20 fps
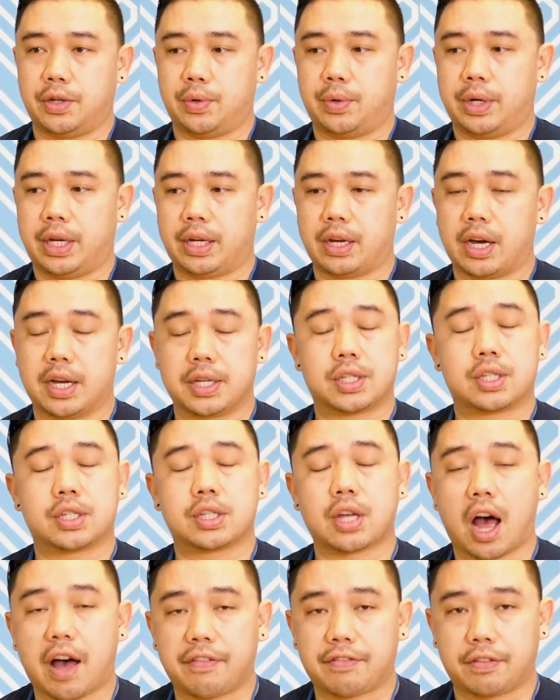doing a
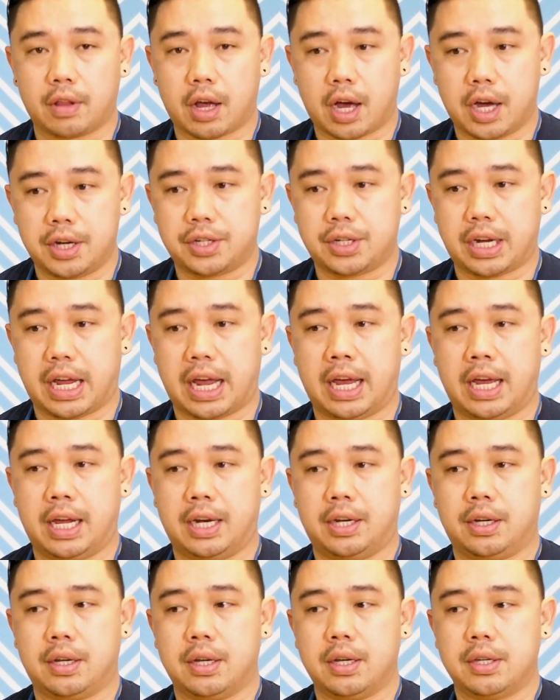soft launch
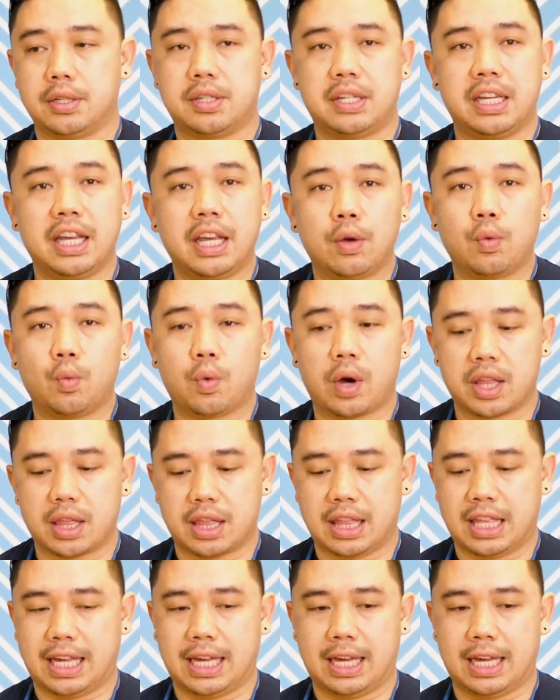and seeing what